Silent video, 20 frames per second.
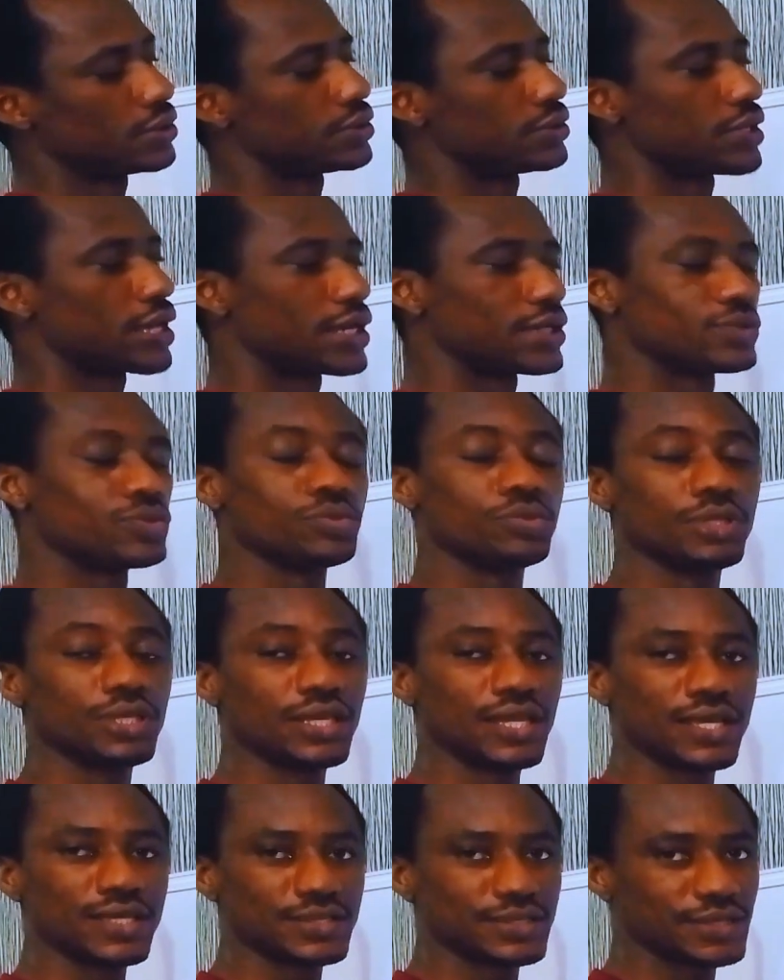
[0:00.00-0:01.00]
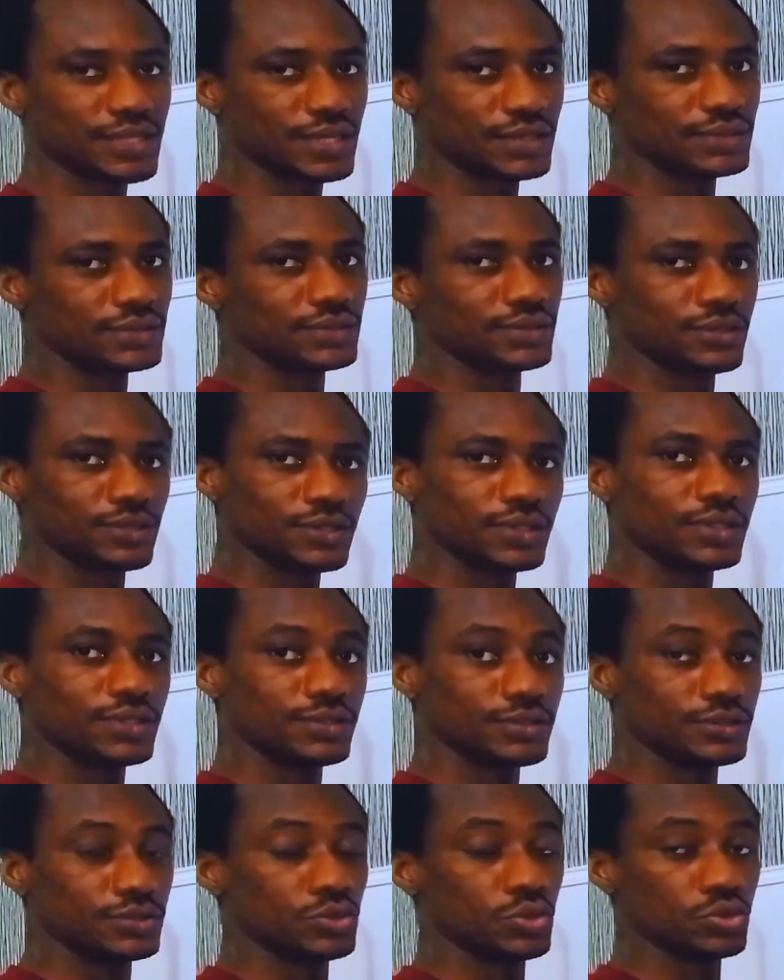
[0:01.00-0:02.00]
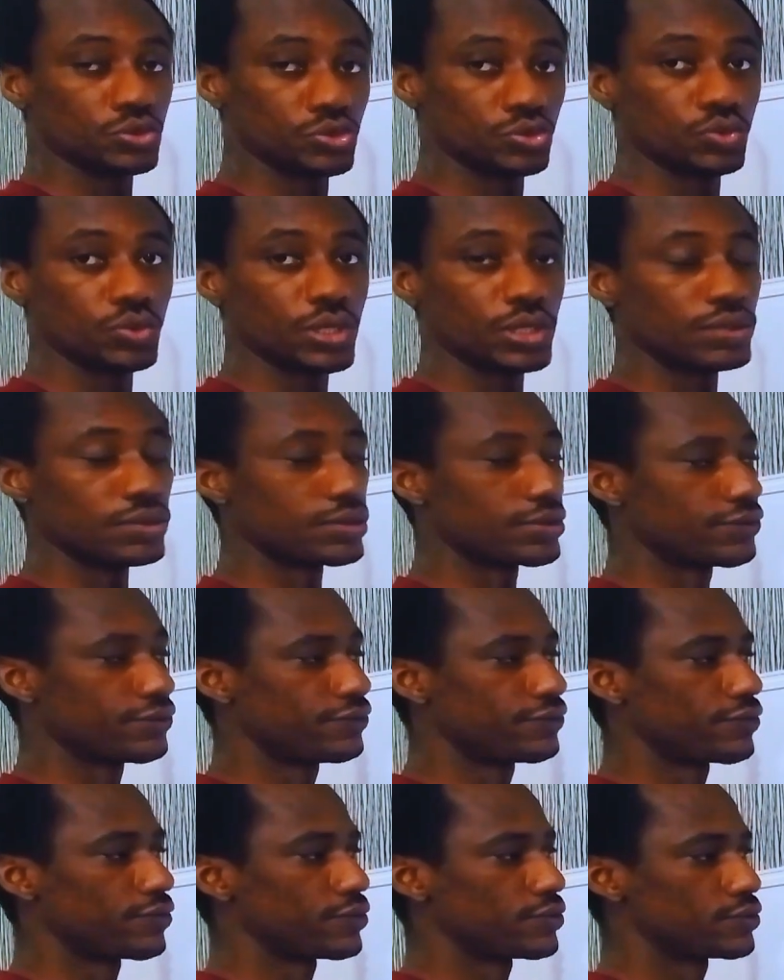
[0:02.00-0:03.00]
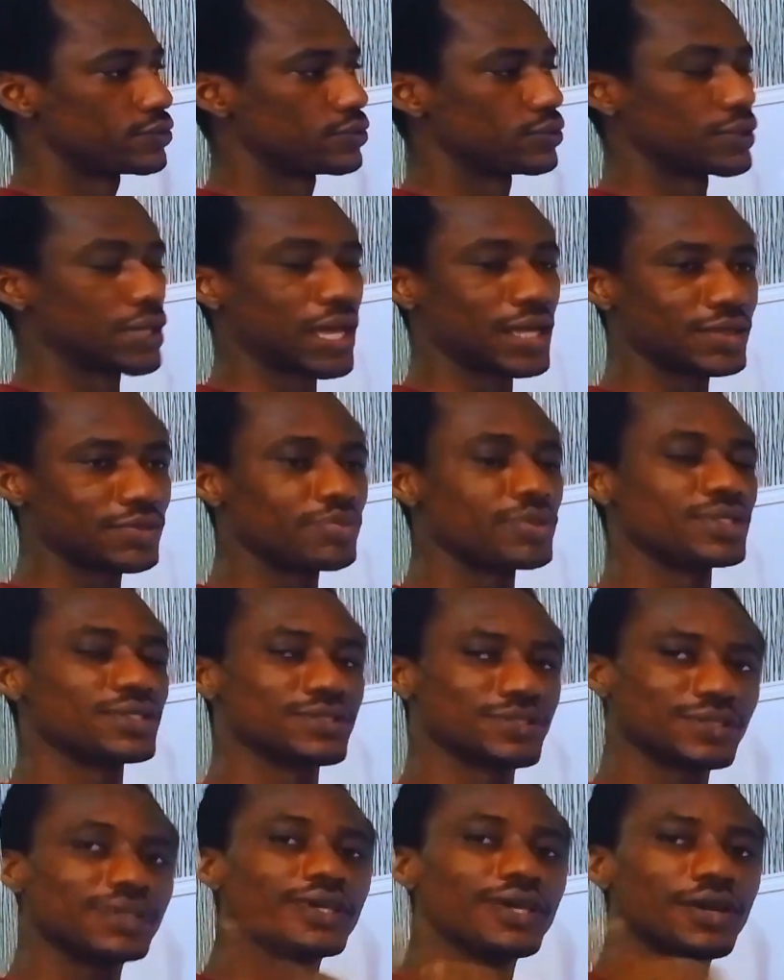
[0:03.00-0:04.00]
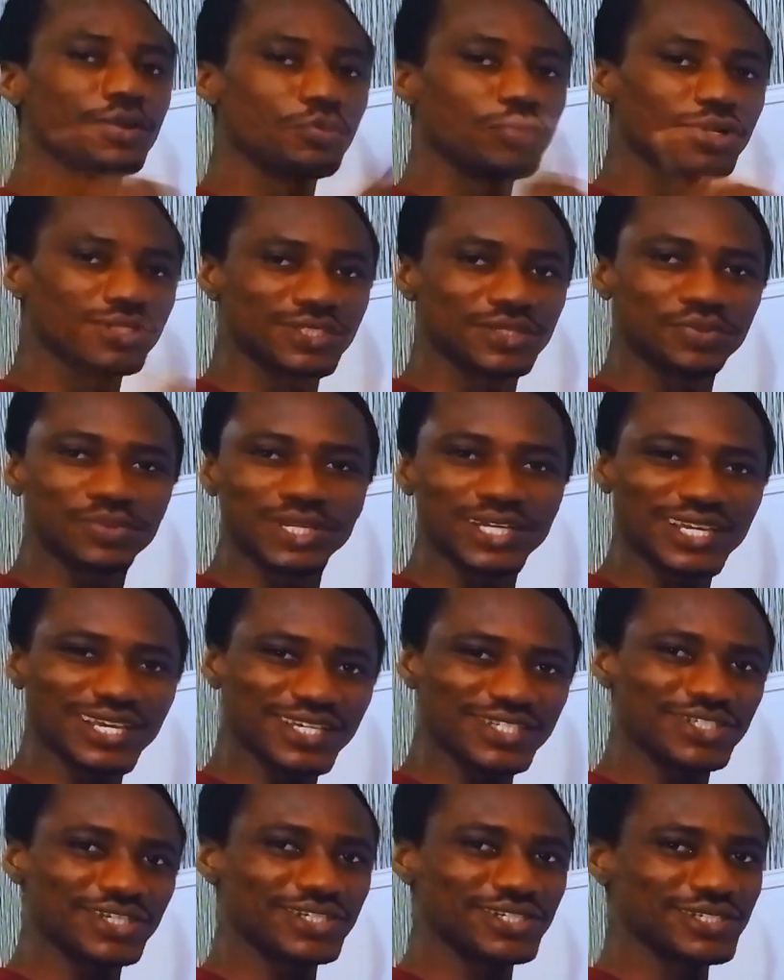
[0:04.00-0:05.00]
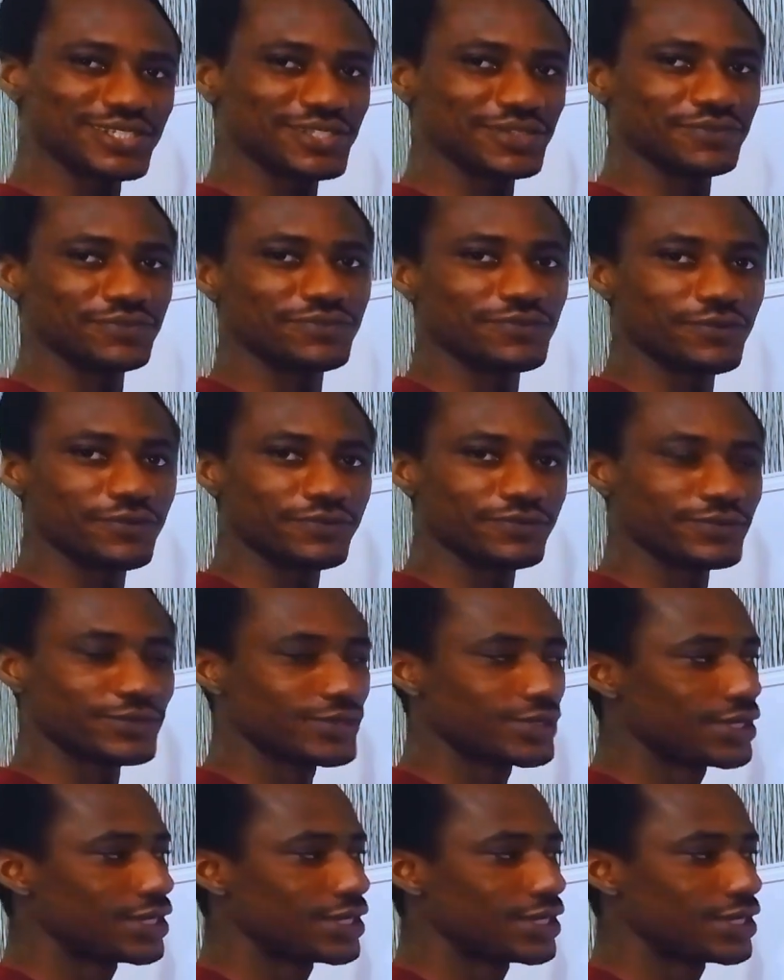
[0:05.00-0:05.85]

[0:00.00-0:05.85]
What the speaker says: That will be less than the total we are looking for. So that means a multiplication is involved.